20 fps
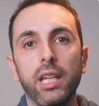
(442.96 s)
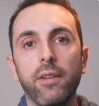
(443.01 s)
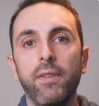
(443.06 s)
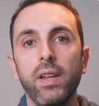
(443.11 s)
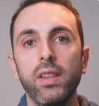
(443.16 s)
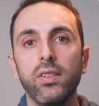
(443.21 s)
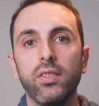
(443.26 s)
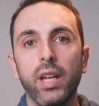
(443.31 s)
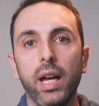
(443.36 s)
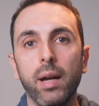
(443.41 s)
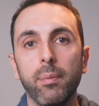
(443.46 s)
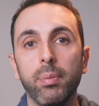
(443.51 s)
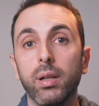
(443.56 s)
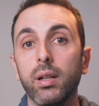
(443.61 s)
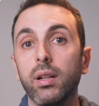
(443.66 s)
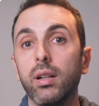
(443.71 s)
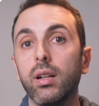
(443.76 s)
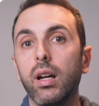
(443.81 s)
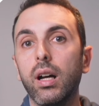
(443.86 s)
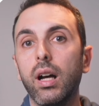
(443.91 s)
the fifth step,
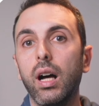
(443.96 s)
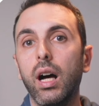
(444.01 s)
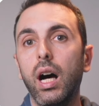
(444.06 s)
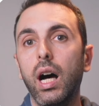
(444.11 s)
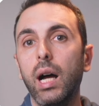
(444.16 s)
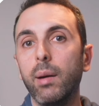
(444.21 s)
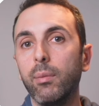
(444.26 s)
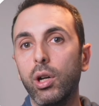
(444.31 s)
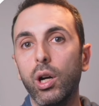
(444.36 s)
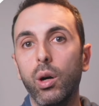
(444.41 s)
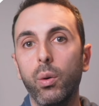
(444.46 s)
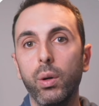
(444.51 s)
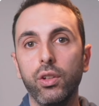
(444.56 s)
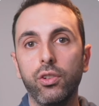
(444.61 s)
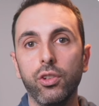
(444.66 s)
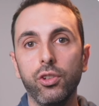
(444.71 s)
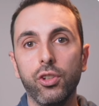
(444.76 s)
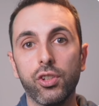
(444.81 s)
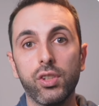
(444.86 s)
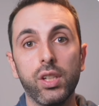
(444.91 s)
I'm going
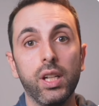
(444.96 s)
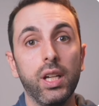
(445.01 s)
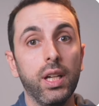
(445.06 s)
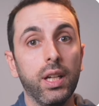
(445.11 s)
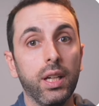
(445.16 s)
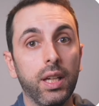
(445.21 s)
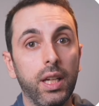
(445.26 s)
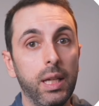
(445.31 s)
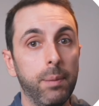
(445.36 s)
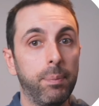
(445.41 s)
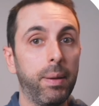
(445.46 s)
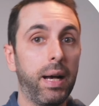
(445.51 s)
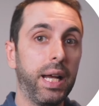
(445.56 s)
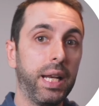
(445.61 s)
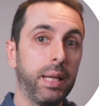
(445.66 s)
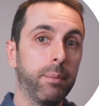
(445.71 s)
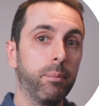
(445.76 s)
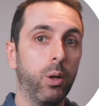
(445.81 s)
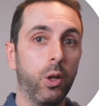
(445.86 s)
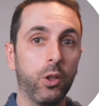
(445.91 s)
to just keep
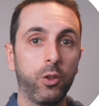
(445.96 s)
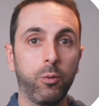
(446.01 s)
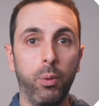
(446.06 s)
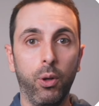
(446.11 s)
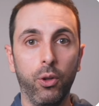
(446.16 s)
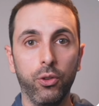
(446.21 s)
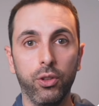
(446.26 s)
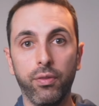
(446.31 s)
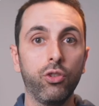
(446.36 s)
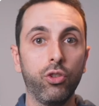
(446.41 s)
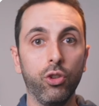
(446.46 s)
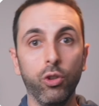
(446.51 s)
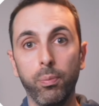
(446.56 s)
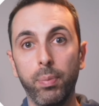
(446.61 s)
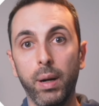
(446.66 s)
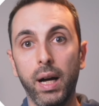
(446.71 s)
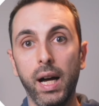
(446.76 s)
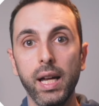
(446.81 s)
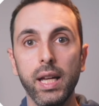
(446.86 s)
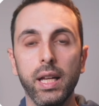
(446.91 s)
adding multiples of 2
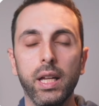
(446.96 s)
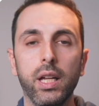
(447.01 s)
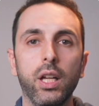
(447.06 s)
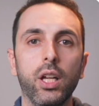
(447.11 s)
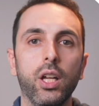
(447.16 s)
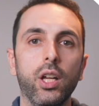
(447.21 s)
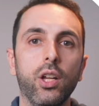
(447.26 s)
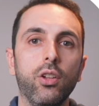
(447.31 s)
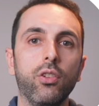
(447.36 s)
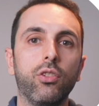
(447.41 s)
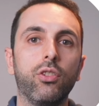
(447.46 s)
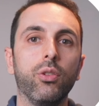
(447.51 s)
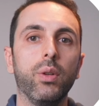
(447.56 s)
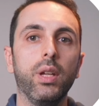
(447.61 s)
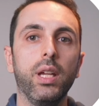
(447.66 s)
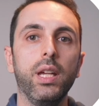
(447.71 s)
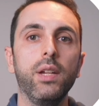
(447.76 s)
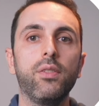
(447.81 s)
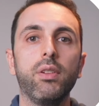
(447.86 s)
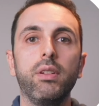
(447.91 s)
pi to
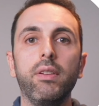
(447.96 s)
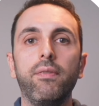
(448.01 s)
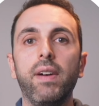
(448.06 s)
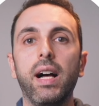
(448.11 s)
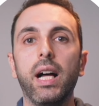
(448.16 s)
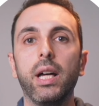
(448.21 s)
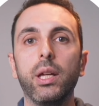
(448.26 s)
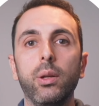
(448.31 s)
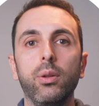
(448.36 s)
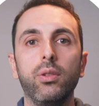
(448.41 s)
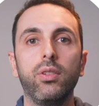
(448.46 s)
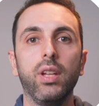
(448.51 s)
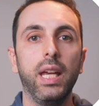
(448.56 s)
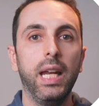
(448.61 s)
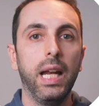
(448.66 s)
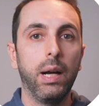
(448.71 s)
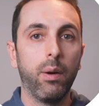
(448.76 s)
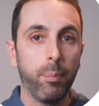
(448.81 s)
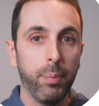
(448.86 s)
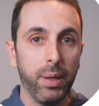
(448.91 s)
each of the values
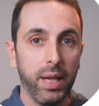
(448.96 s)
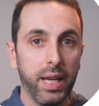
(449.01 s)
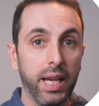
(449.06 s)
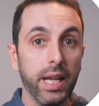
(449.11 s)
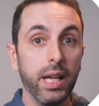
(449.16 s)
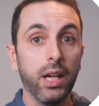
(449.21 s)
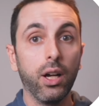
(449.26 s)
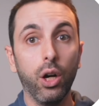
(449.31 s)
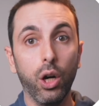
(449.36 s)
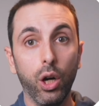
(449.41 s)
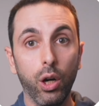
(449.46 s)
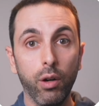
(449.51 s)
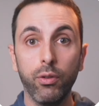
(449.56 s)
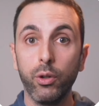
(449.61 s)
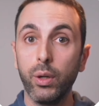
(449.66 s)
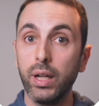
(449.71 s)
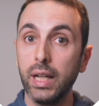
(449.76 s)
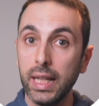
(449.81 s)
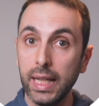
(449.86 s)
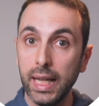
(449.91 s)
in our pair
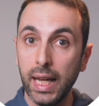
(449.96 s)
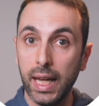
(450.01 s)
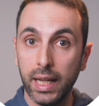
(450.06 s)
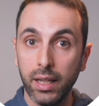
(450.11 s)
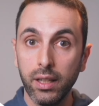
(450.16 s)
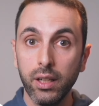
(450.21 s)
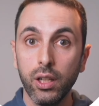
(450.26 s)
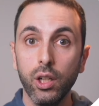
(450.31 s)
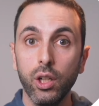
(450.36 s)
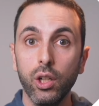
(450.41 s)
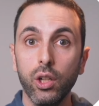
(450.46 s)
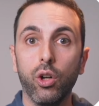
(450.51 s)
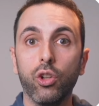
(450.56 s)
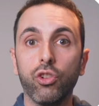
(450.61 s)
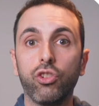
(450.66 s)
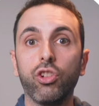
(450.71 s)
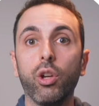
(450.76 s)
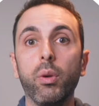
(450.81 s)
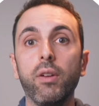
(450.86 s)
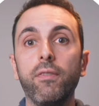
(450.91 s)
over and again
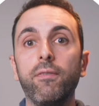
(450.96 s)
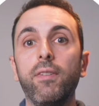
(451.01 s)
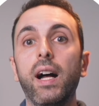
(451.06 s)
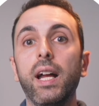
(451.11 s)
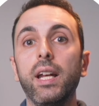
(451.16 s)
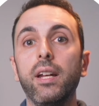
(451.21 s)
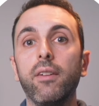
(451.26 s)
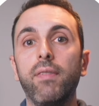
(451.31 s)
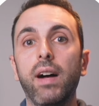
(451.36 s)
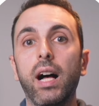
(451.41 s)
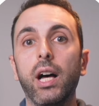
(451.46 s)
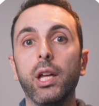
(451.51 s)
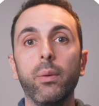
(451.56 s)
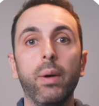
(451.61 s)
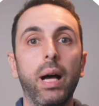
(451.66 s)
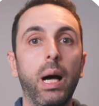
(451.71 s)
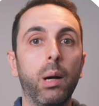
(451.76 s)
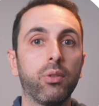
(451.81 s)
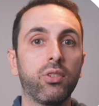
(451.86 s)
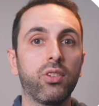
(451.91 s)
until we find a value
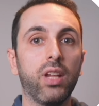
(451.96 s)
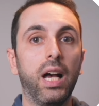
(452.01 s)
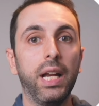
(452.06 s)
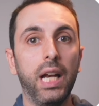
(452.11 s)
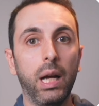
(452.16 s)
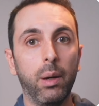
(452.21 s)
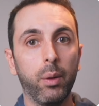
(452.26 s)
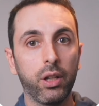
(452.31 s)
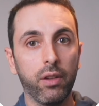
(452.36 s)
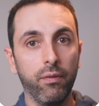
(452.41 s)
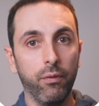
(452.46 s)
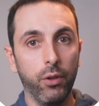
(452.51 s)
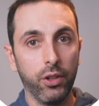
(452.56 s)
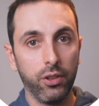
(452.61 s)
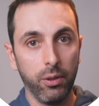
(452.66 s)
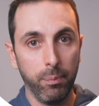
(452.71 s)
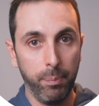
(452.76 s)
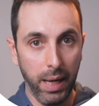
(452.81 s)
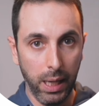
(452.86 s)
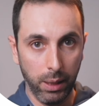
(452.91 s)
outside our
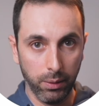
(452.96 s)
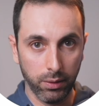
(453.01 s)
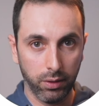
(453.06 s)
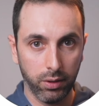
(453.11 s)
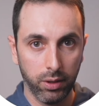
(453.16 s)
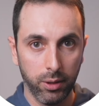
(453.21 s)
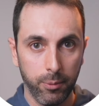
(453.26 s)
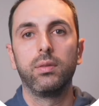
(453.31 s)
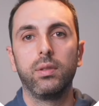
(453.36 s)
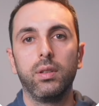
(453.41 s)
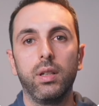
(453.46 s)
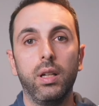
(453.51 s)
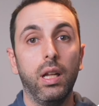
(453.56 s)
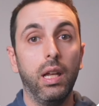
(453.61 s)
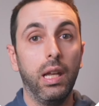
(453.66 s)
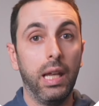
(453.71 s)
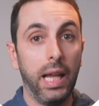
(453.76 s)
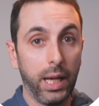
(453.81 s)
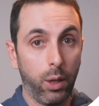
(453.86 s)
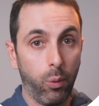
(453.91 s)
converted bounds.
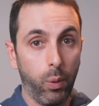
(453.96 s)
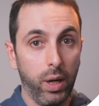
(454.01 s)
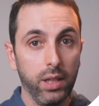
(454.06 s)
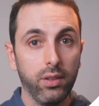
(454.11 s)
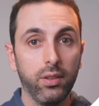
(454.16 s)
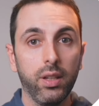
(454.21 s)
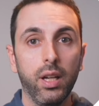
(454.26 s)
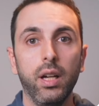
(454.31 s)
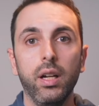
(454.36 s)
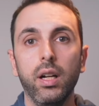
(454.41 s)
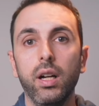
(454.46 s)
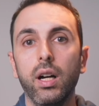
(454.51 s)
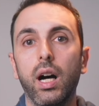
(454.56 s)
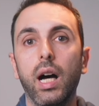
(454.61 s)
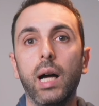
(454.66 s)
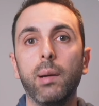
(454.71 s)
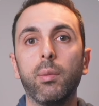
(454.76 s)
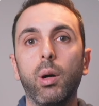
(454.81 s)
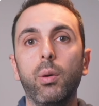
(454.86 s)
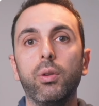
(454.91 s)
Likewise,
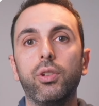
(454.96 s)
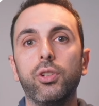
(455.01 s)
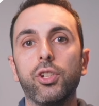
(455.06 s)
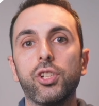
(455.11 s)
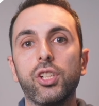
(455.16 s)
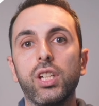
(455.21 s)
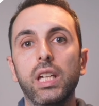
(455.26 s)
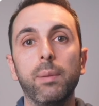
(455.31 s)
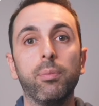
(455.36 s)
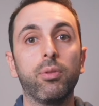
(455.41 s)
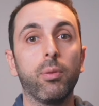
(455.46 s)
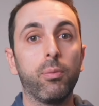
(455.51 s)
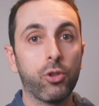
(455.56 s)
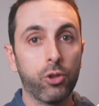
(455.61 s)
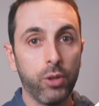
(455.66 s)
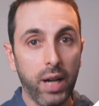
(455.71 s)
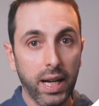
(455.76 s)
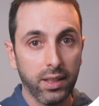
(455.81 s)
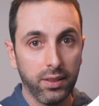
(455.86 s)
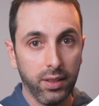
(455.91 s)
I'm going to just keep
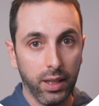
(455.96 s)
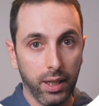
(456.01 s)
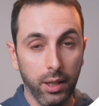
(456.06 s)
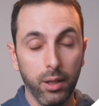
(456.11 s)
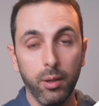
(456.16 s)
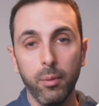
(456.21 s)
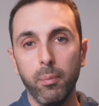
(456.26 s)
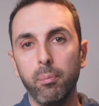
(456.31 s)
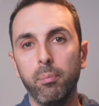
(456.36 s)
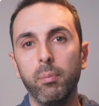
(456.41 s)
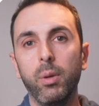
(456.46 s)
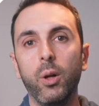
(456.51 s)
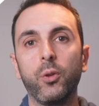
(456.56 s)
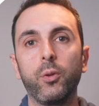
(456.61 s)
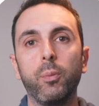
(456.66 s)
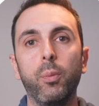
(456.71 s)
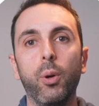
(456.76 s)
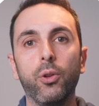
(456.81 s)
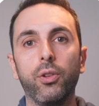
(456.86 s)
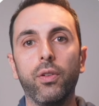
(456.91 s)
subtracting
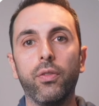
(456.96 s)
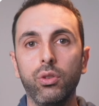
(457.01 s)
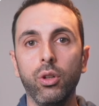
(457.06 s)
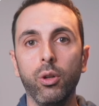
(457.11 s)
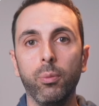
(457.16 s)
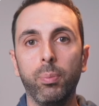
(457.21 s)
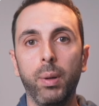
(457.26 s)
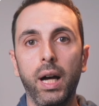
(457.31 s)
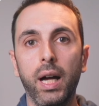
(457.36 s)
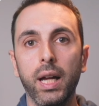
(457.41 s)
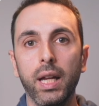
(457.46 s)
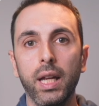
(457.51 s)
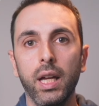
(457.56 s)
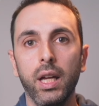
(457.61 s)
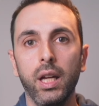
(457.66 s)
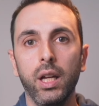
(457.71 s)
multiples of 2 pi